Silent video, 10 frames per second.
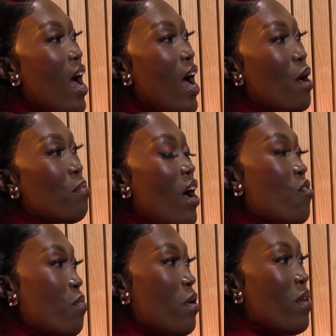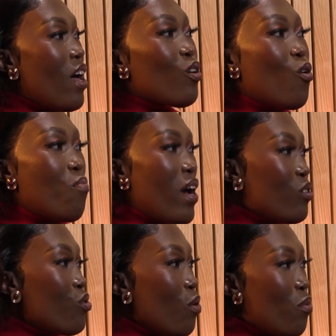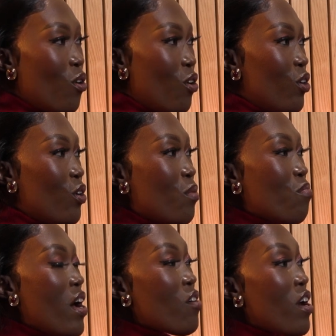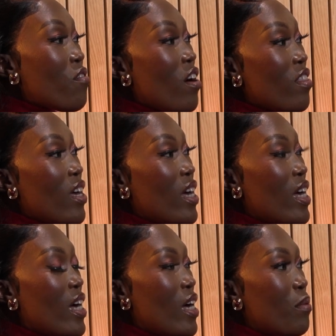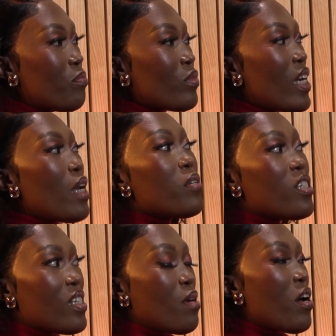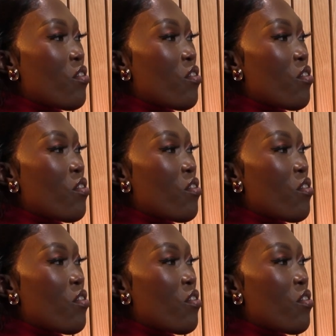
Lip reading: I remember, I'll go back to Opongolo. My grandfather, let me just say my